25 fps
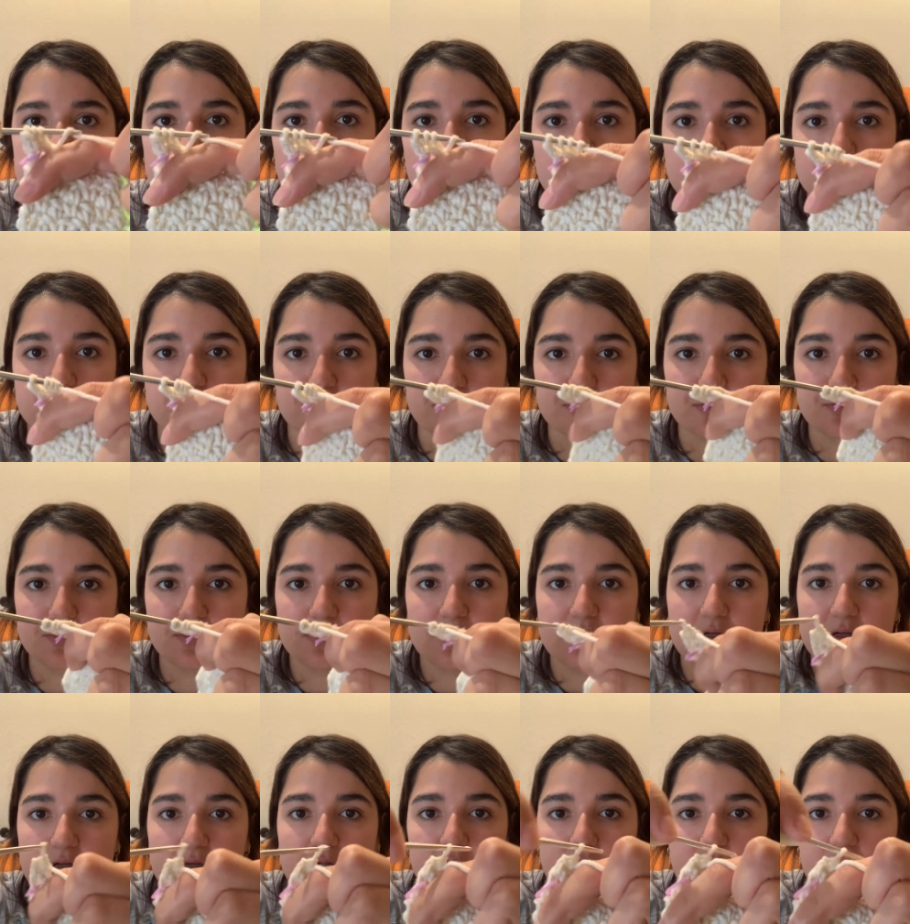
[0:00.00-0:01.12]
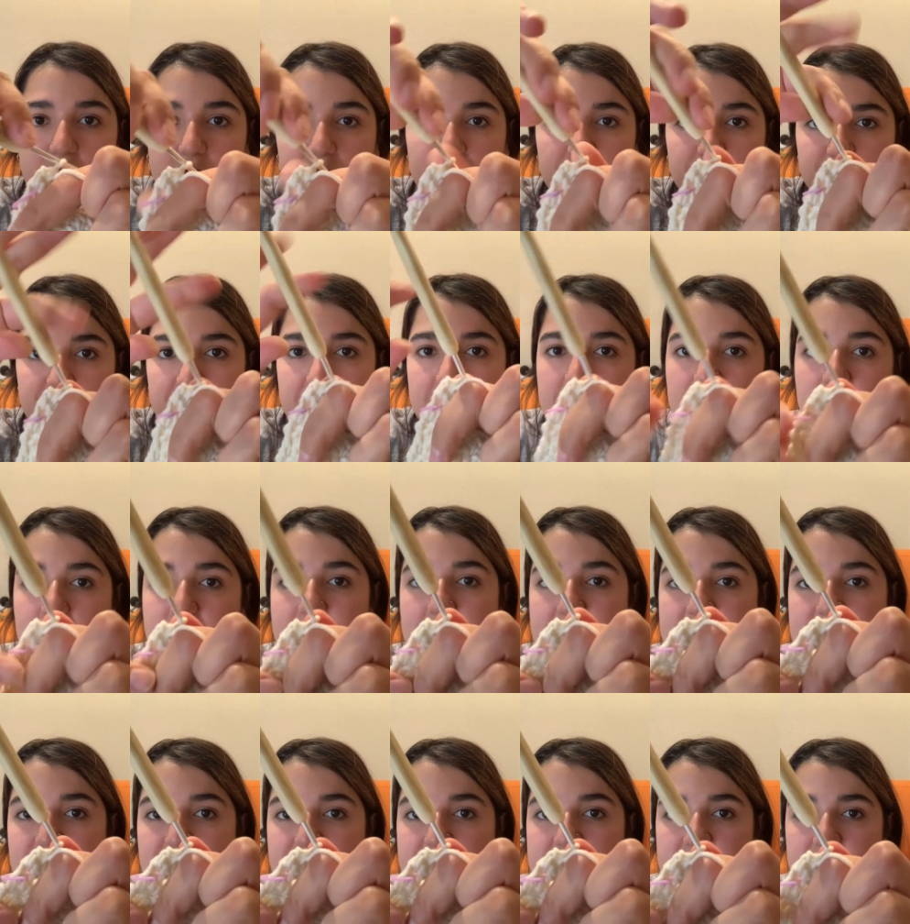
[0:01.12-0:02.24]
pull through all 3, and
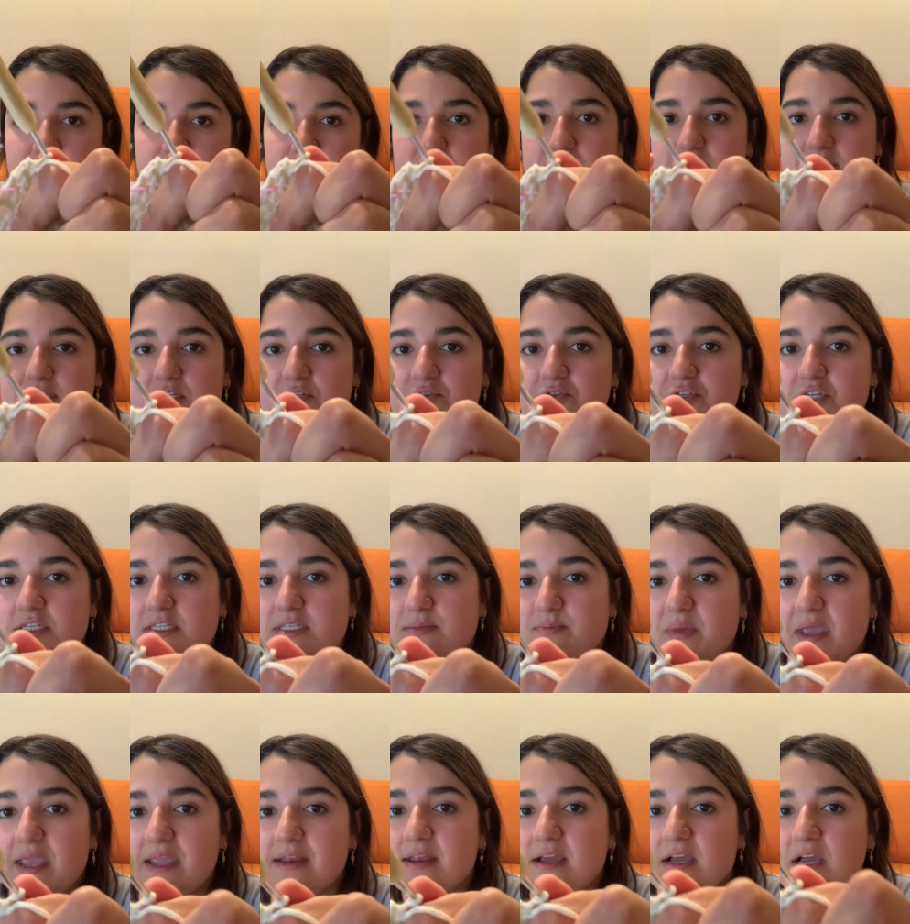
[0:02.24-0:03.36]
that's your decrease. You just made